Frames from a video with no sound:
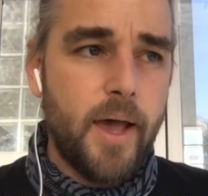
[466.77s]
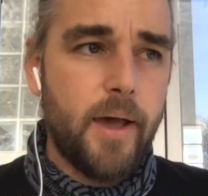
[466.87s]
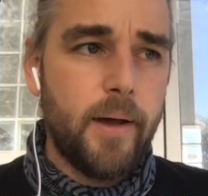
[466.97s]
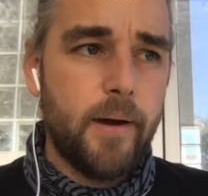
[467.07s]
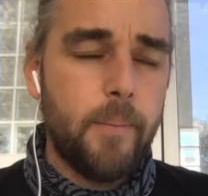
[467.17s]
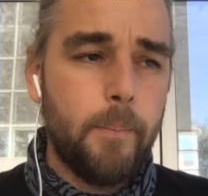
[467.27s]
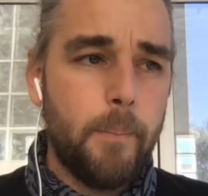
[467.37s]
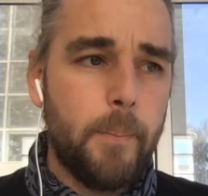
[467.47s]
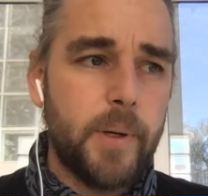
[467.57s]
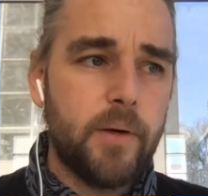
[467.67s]

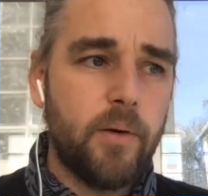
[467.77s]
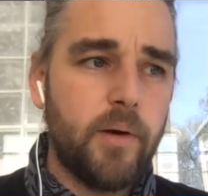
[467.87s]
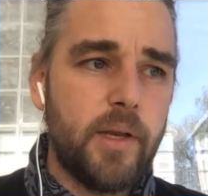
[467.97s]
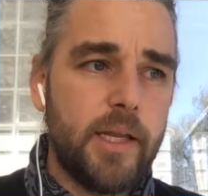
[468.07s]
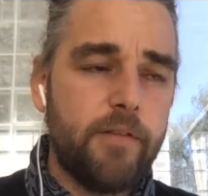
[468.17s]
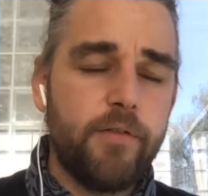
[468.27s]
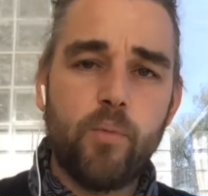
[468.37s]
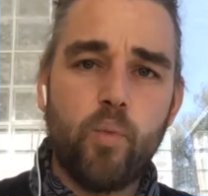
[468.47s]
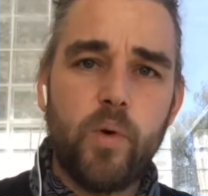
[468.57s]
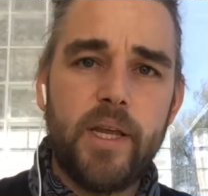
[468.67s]
But
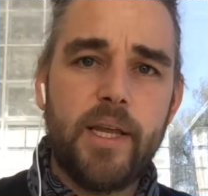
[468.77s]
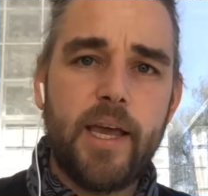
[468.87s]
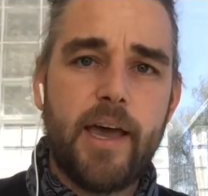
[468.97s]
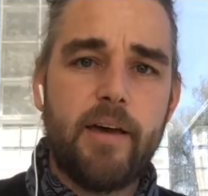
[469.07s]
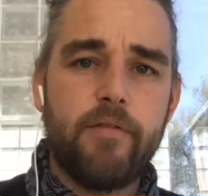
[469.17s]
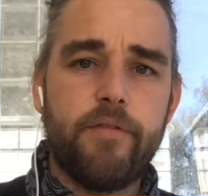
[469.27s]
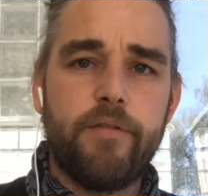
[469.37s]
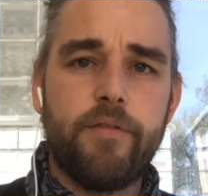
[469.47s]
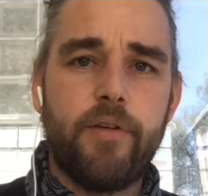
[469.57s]
even we have